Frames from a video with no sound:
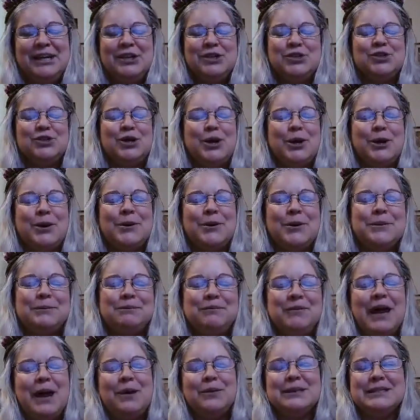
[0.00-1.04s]
so
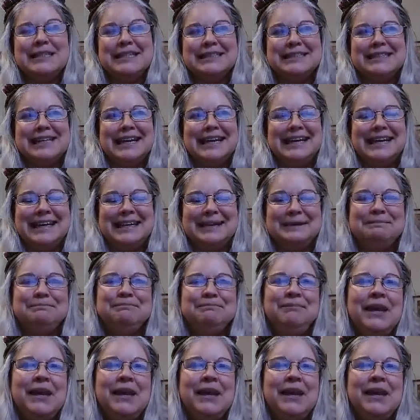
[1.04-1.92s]
that was exciting.